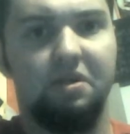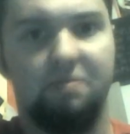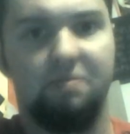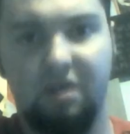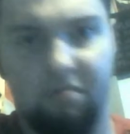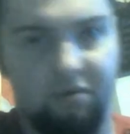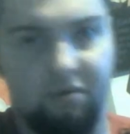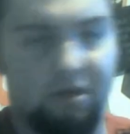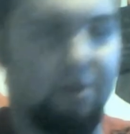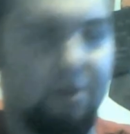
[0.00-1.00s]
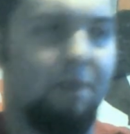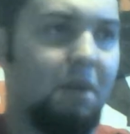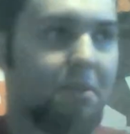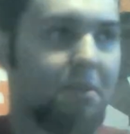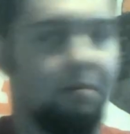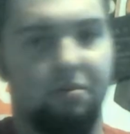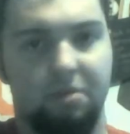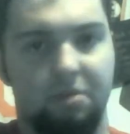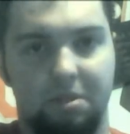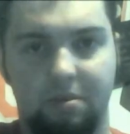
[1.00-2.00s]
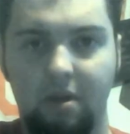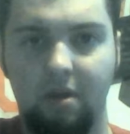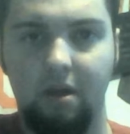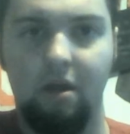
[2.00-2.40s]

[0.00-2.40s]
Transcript: these people. You know, they basically were just